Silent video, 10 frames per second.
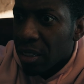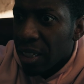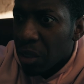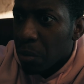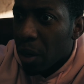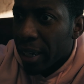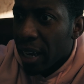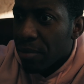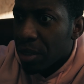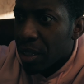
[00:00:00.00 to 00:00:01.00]
This is what I
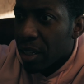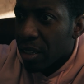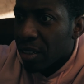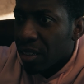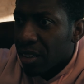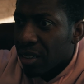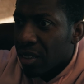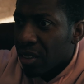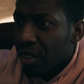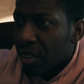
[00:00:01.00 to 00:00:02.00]
get in return.
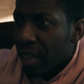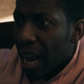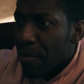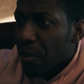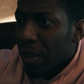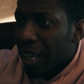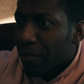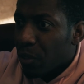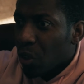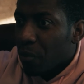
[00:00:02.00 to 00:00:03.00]
Everything
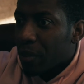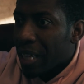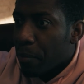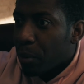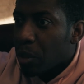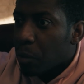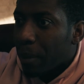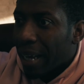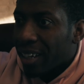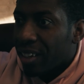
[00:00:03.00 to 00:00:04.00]
I've done for that
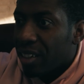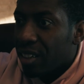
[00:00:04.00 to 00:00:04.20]
punch bag.